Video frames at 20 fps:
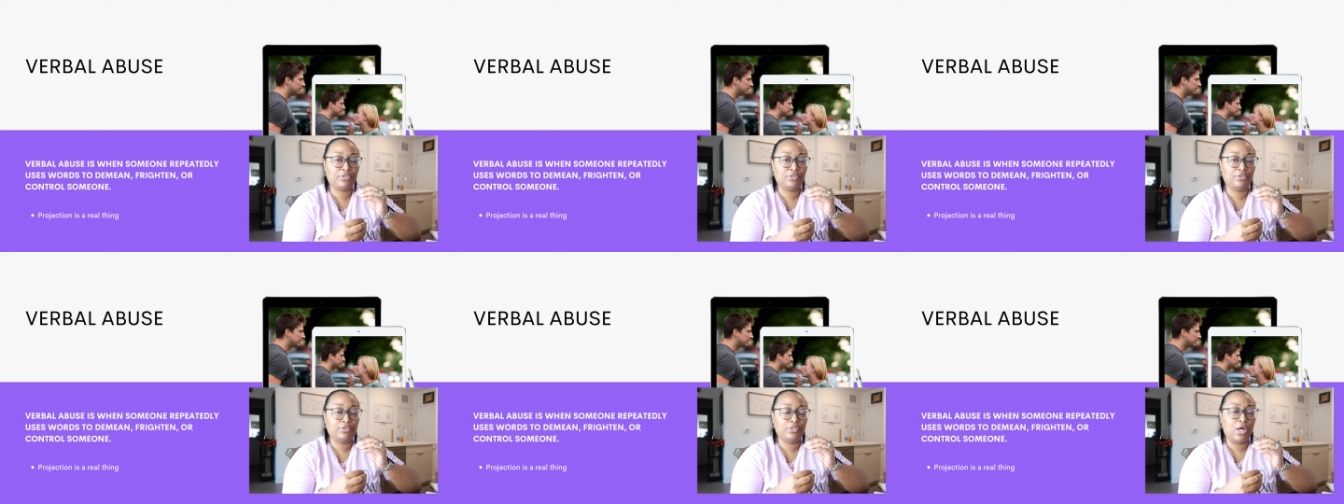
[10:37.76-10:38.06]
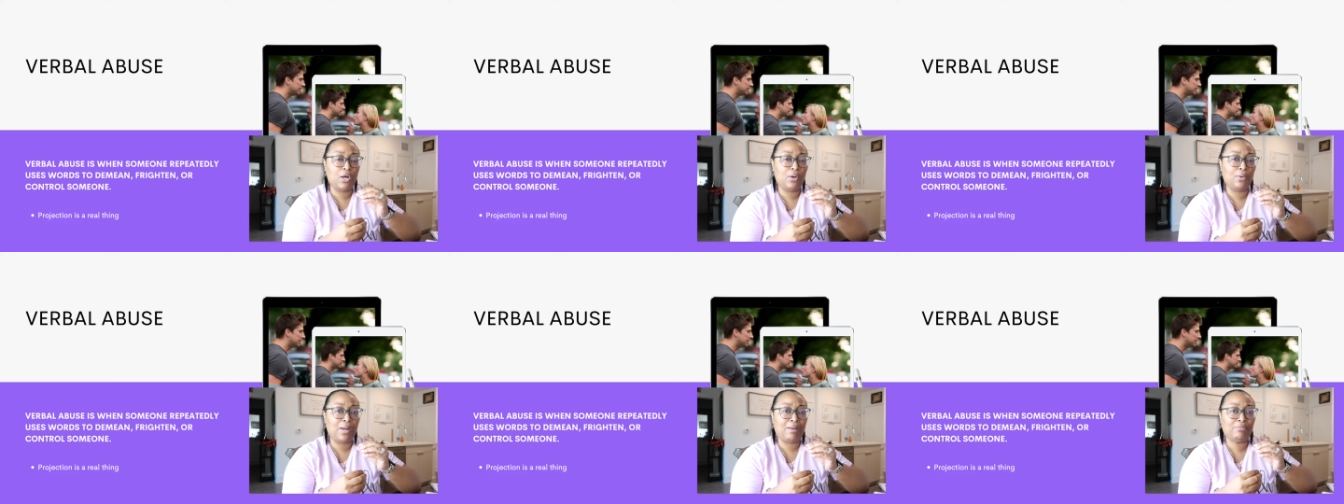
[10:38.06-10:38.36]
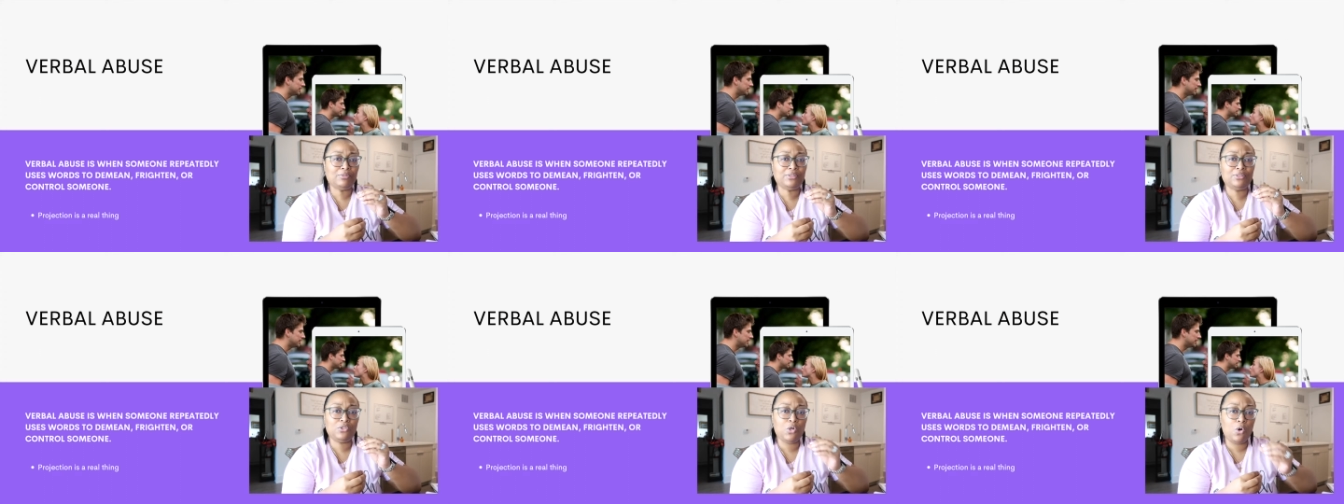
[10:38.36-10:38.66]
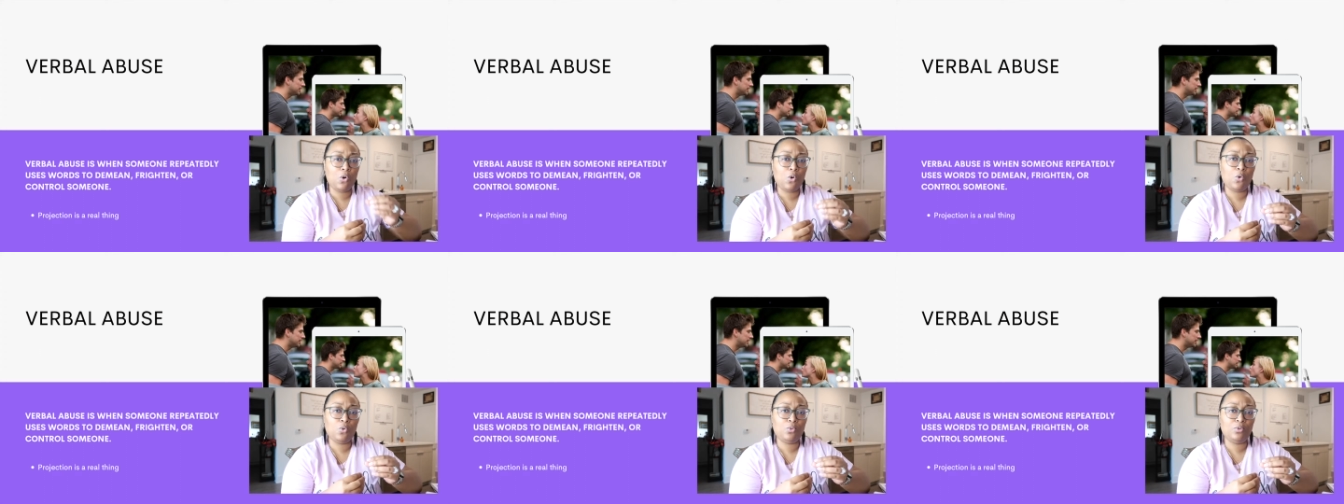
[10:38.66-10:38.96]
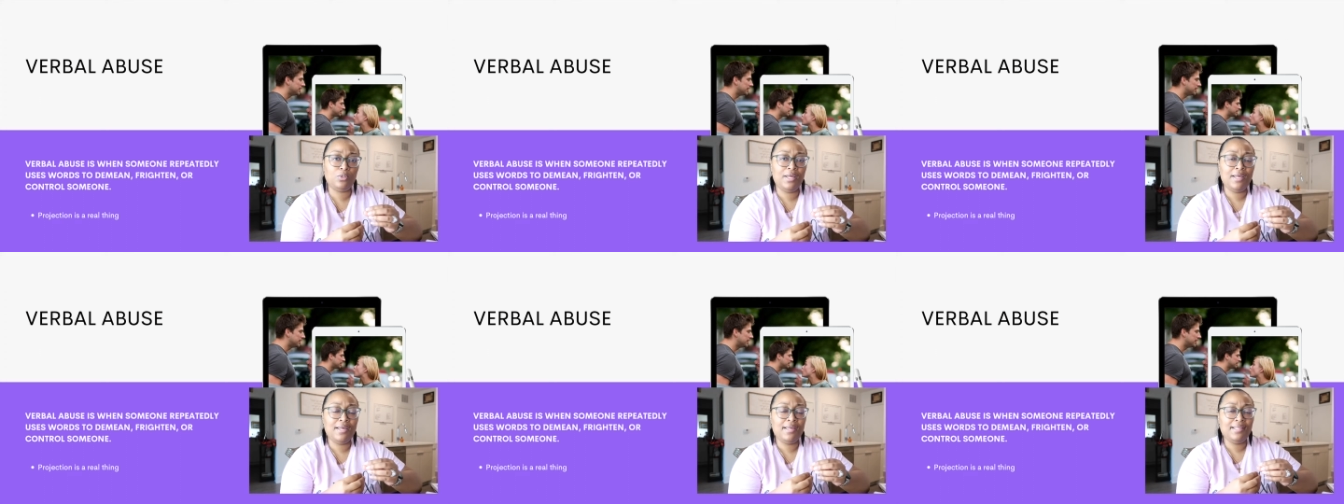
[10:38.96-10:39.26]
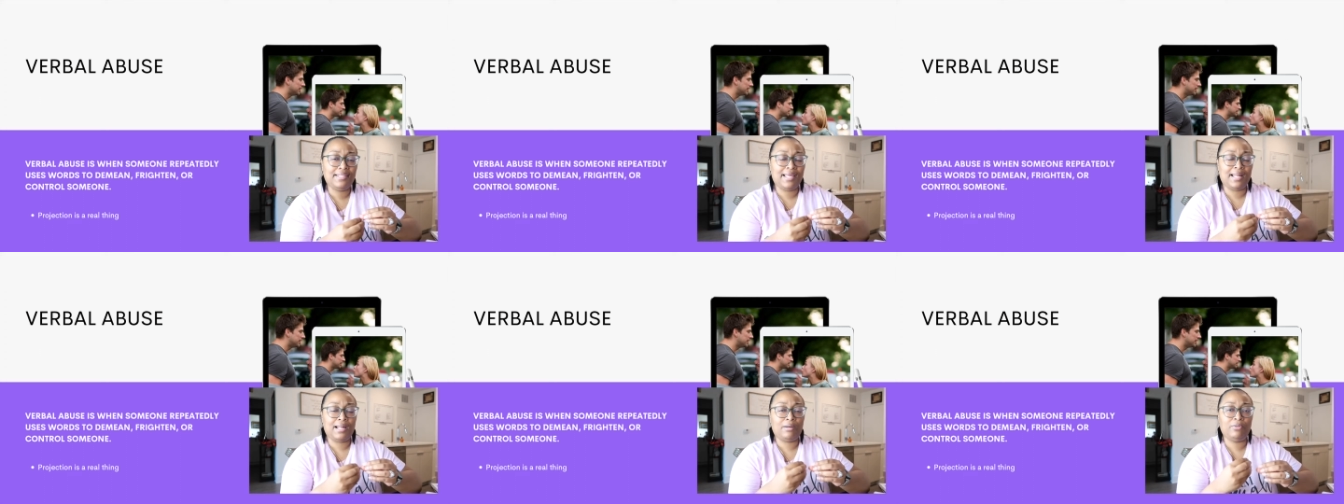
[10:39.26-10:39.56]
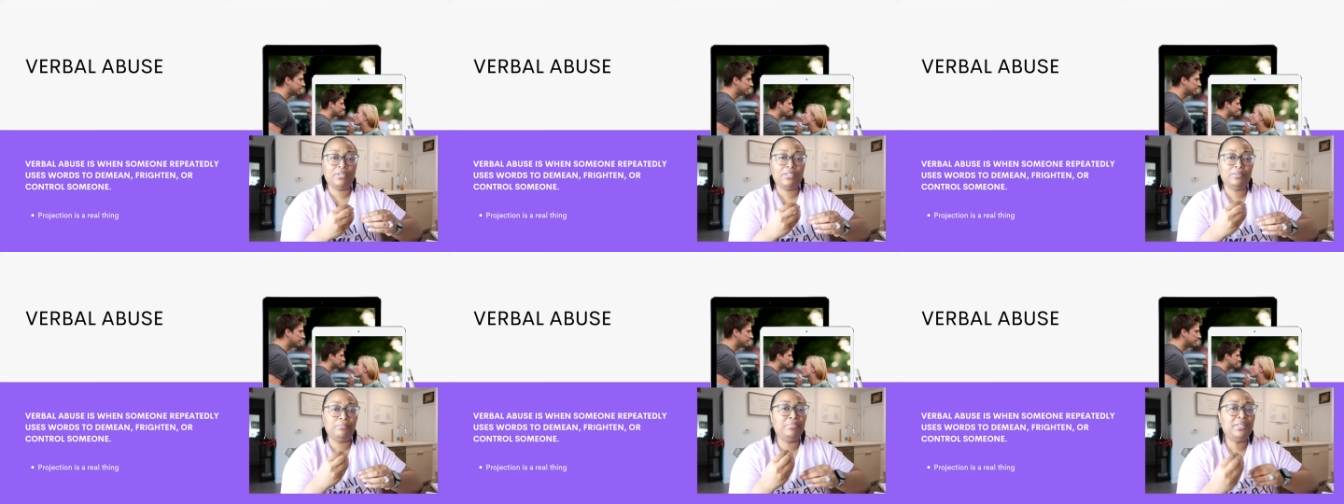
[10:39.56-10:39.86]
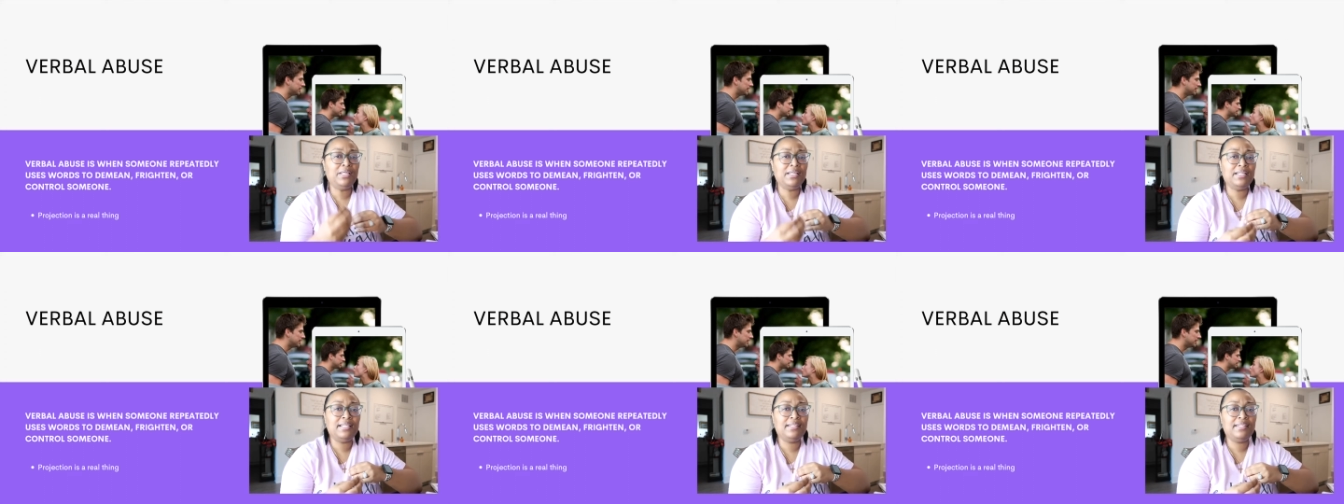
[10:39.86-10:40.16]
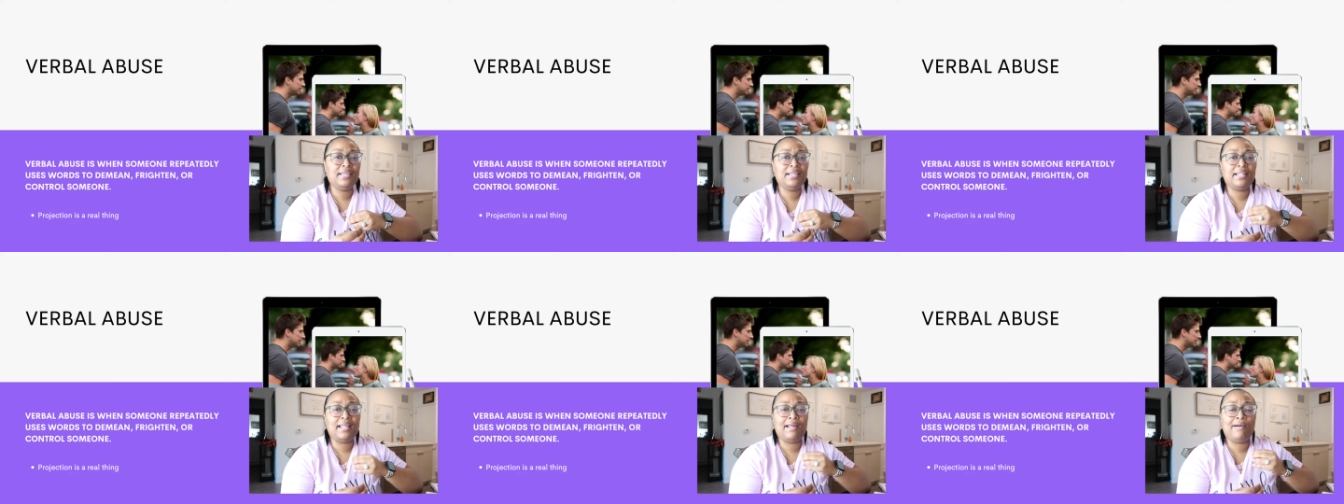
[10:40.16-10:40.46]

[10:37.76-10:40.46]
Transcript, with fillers: you know, I was told that I wouldn't be anything,